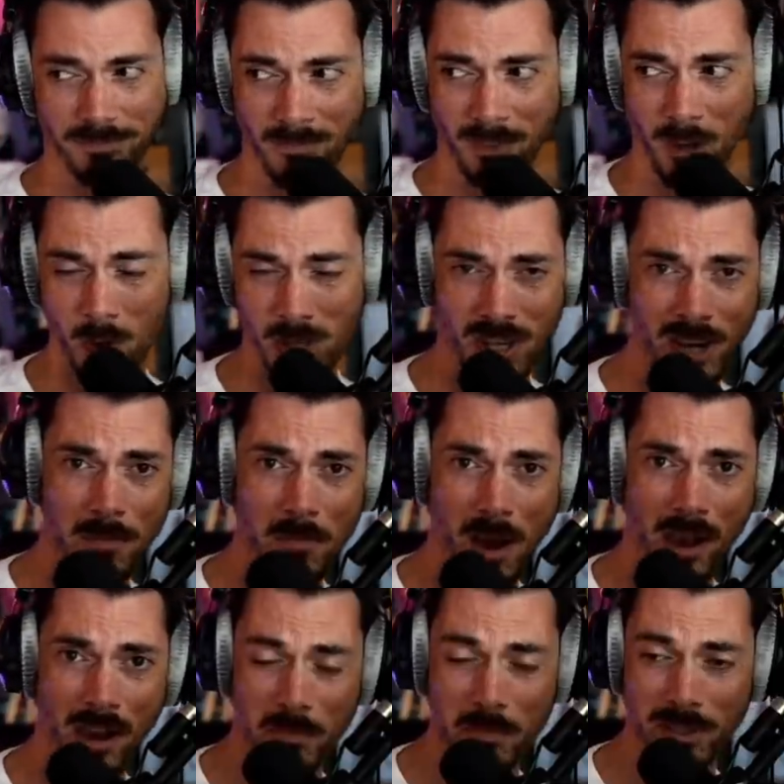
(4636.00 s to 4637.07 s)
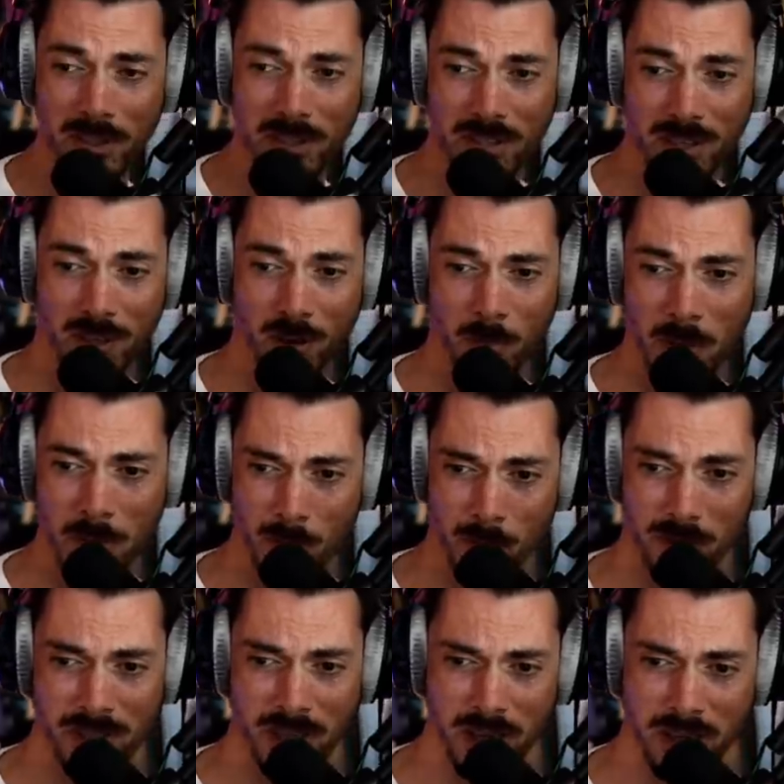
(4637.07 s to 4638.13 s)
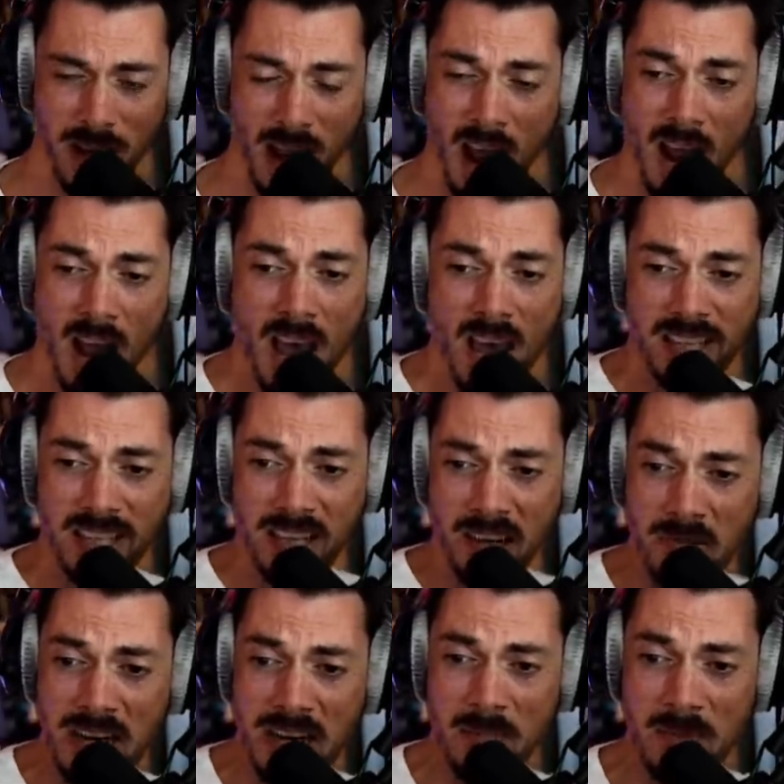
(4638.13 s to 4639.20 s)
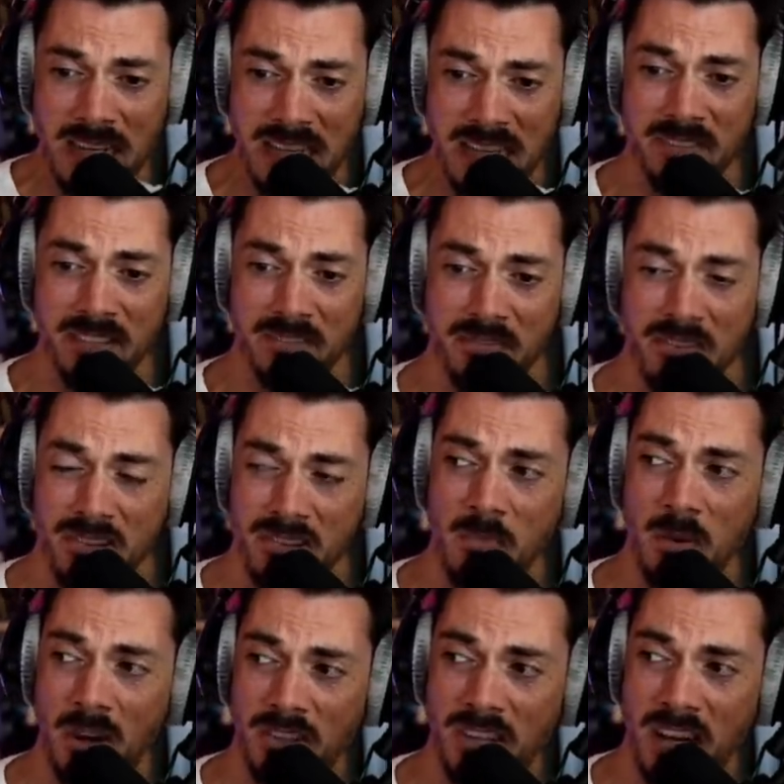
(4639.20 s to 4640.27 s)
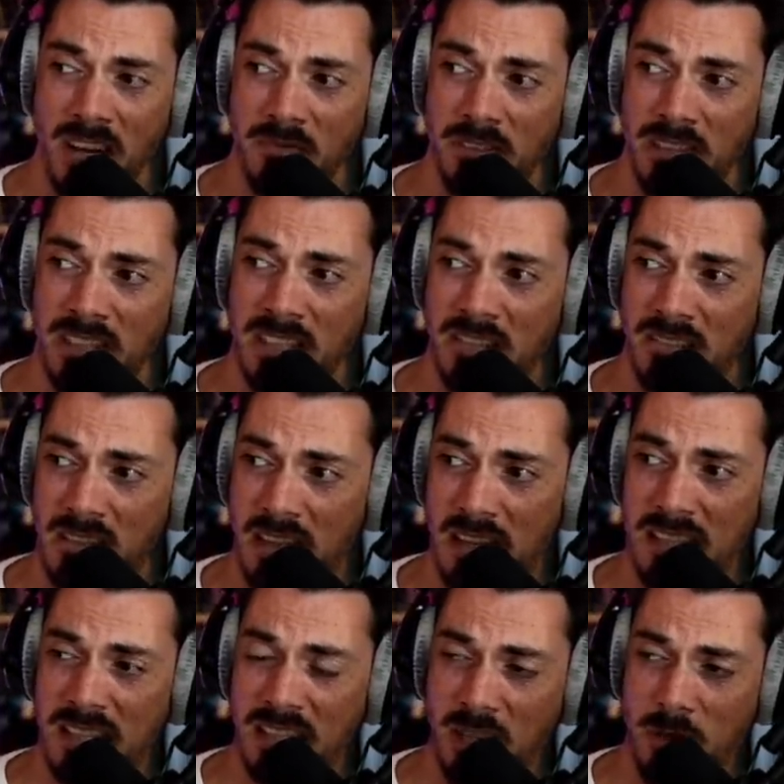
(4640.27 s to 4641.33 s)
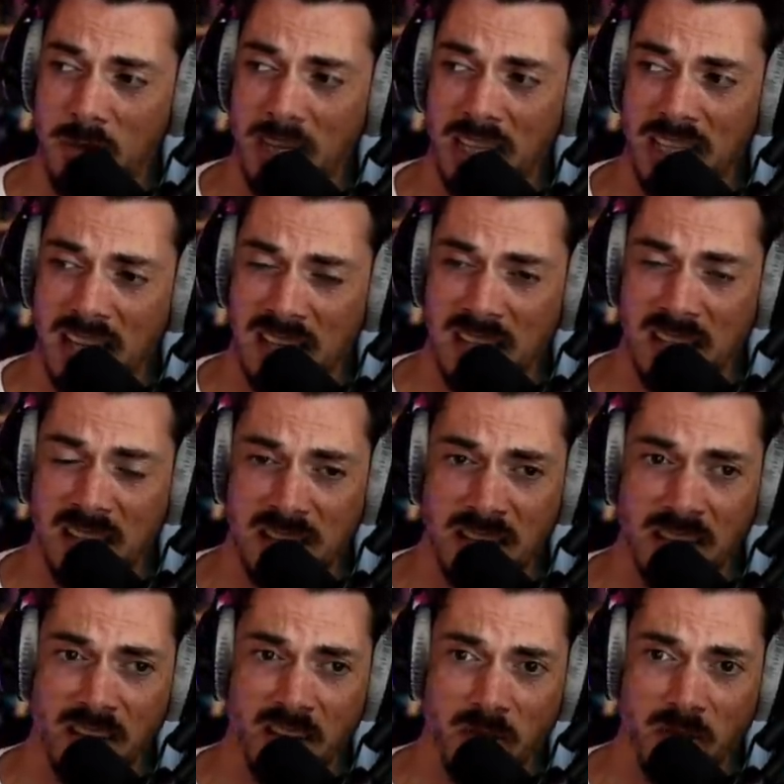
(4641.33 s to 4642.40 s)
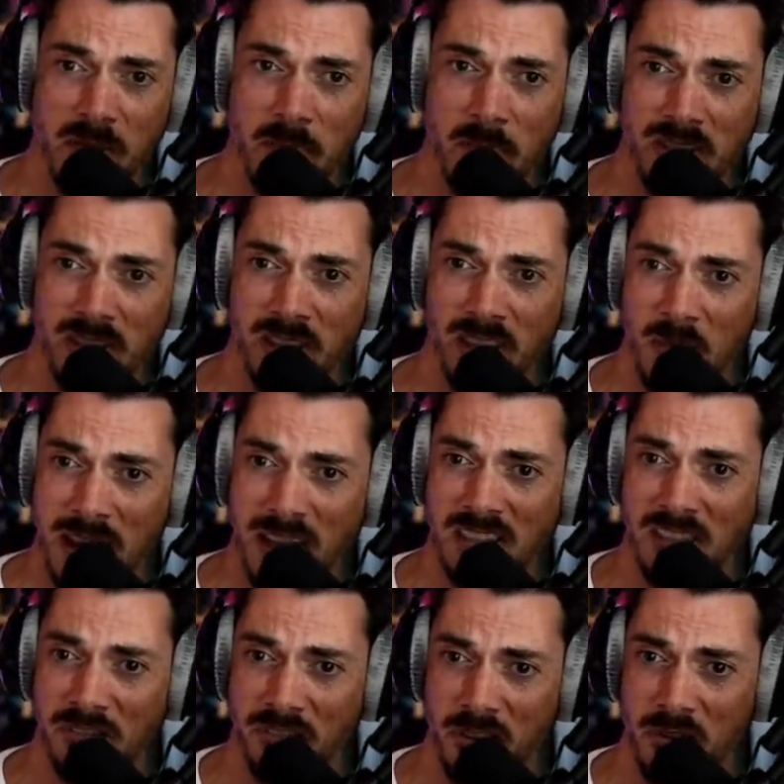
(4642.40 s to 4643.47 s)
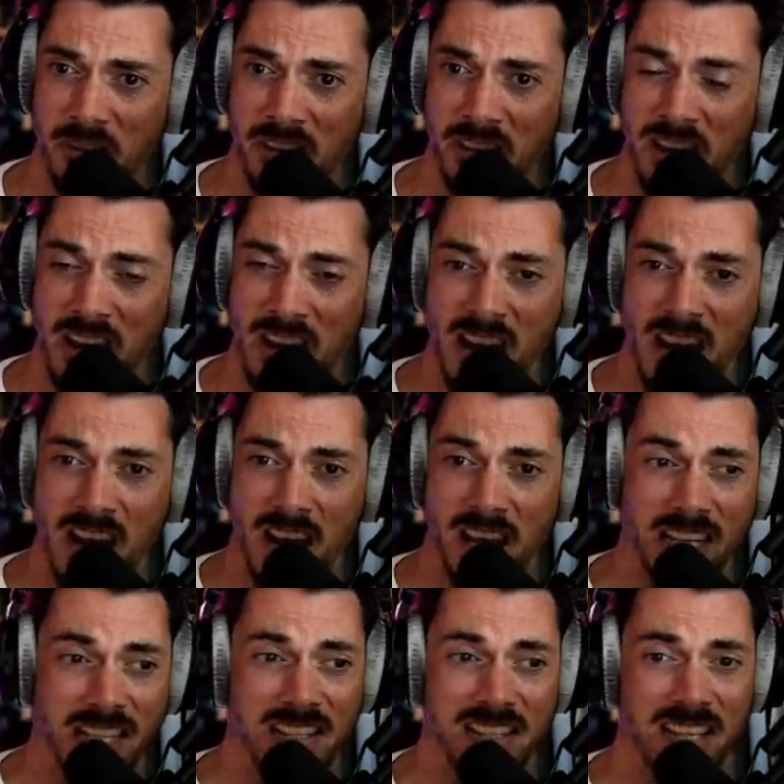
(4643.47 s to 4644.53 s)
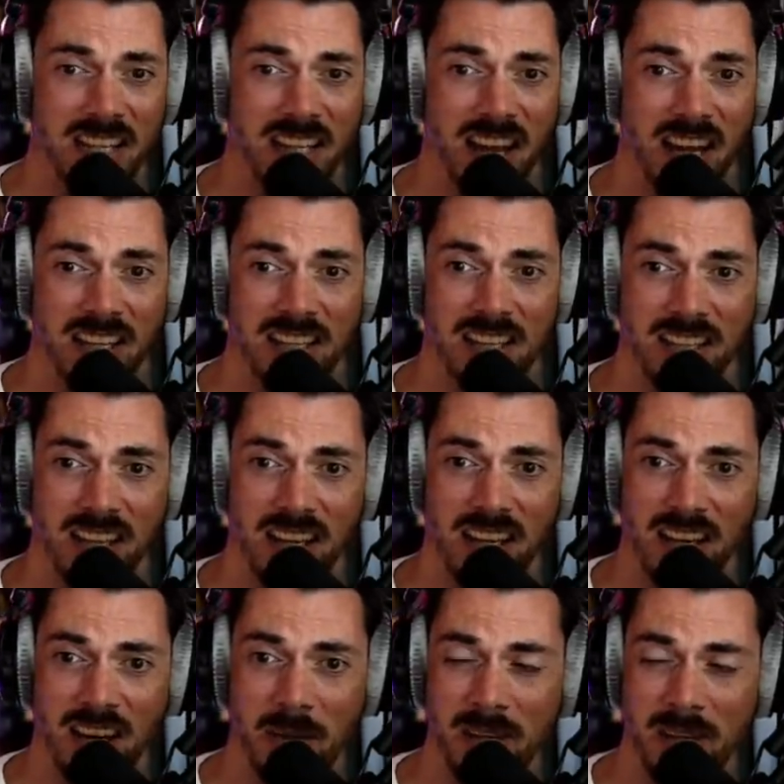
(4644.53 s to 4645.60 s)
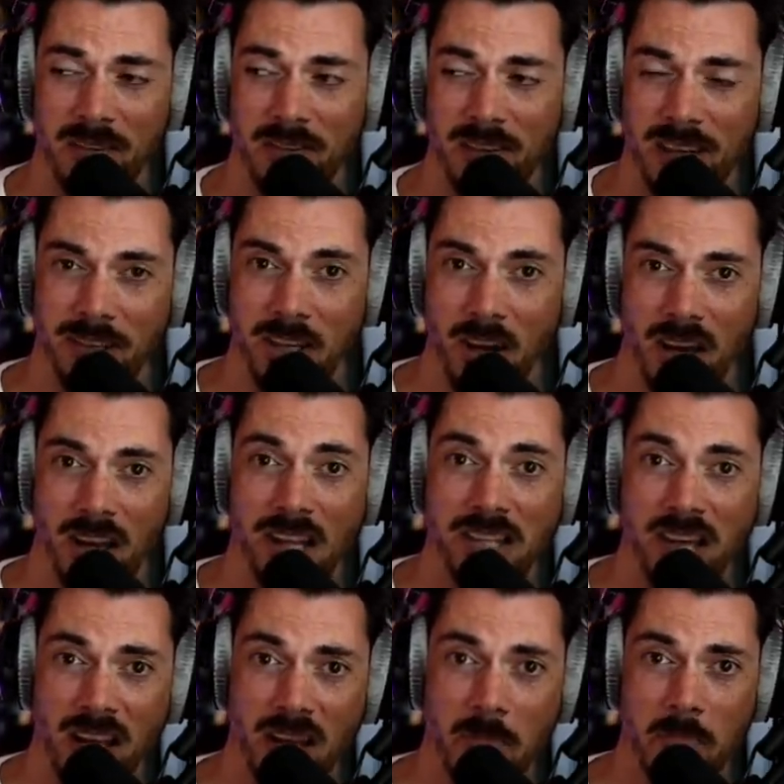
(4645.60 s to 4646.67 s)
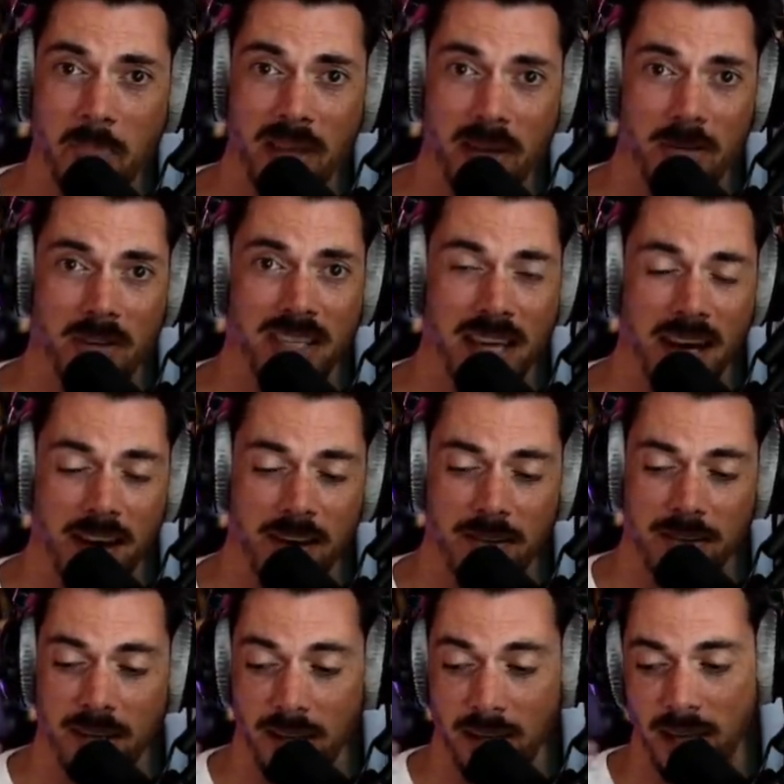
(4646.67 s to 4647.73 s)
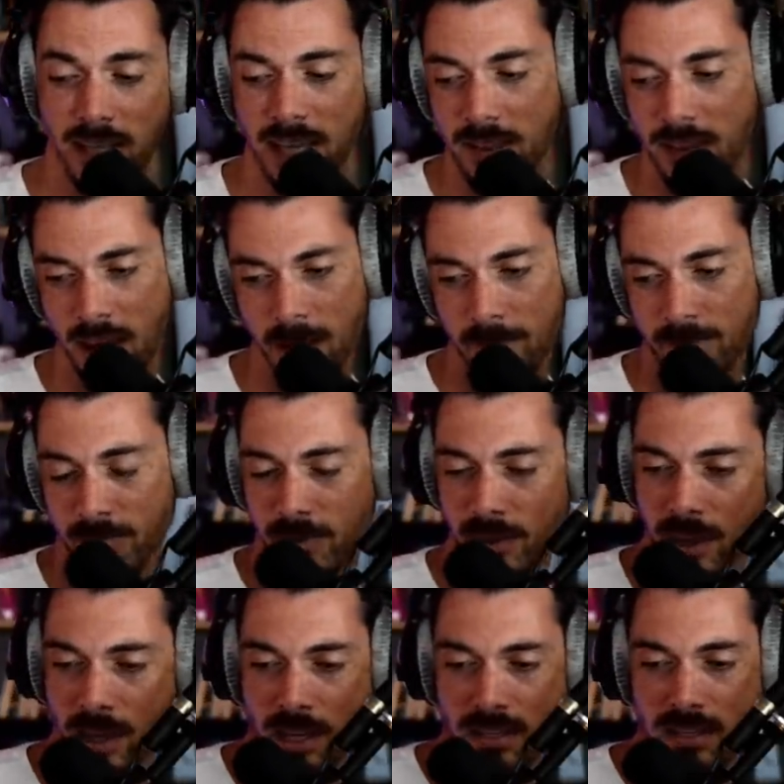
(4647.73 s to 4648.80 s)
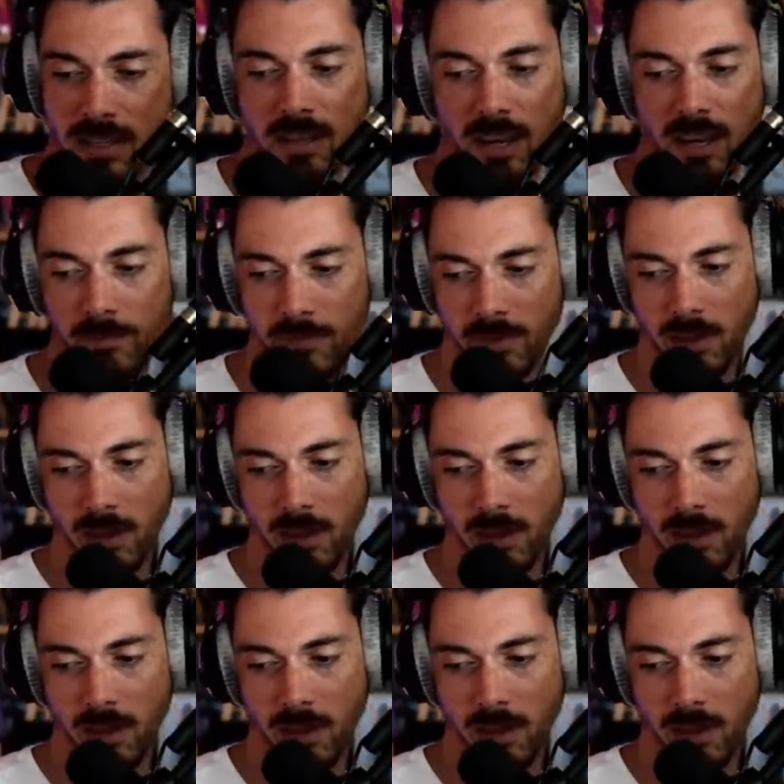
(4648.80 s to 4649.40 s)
Which I admired, because a lot of people would have said, you know, I really believe in the future of blockchain for decentralizing human existence, you know, really pushing humanity forward. And he didn't say that. He said, yeah, I'm in it for the dollar bill, yo. And I get that. I understand that.